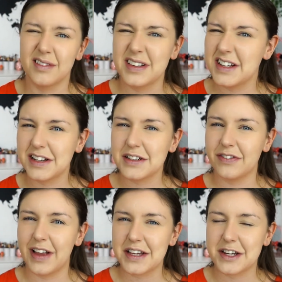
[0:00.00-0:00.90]
Just because of
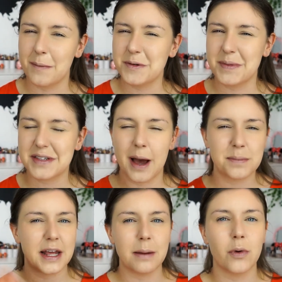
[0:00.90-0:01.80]
last time's mishaps,
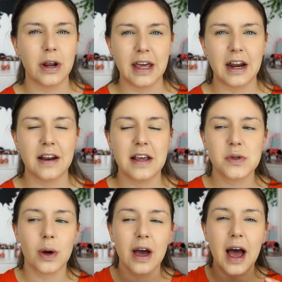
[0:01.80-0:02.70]
I didn't want to get any.
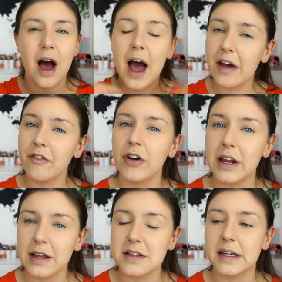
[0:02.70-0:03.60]
So I have already
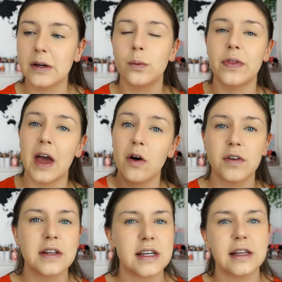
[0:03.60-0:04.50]
concealed with the e.l.f.
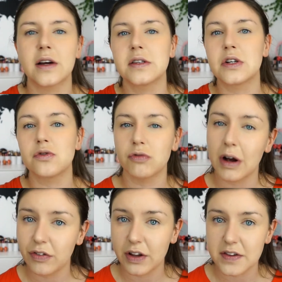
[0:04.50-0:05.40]
concealer because it is
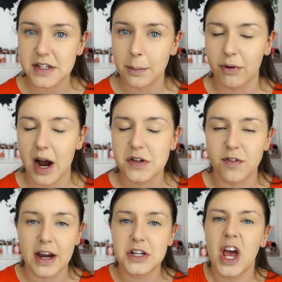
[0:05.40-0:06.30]
roughly the same price
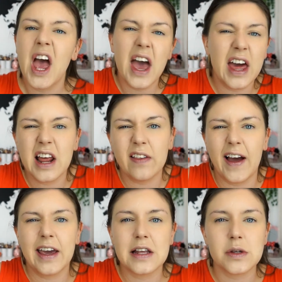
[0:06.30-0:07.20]
range and I
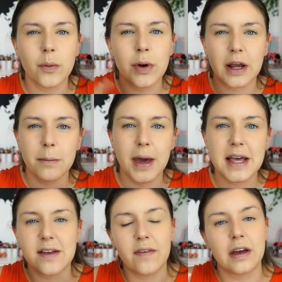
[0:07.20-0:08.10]
like it, so I want to compare
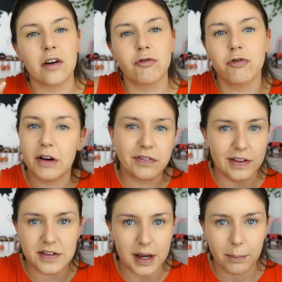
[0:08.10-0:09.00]
something roughly
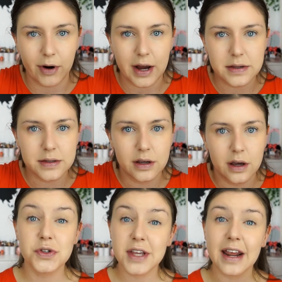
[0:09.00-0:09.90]
the same price.
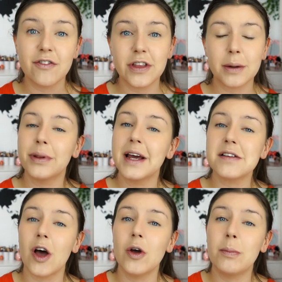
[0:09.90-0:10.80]
To set everything in place,
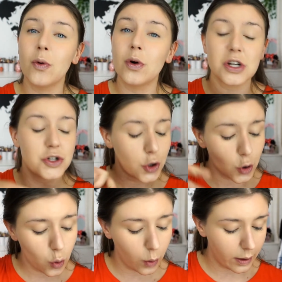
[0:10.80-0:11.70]
I bought
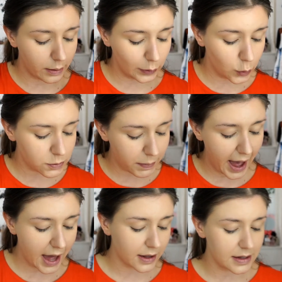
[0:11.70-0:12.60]
2 loose
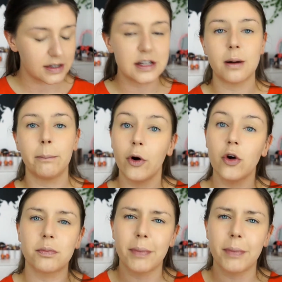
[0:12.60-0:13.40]
powders. These are both